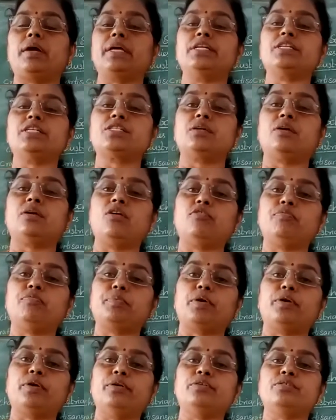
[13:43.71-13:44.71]
instead of
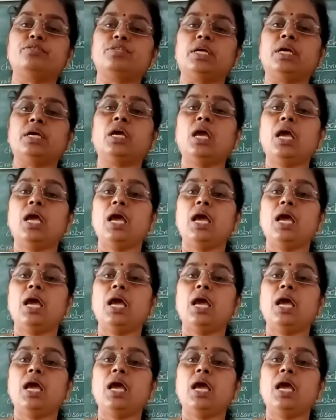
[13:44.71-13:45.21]
producing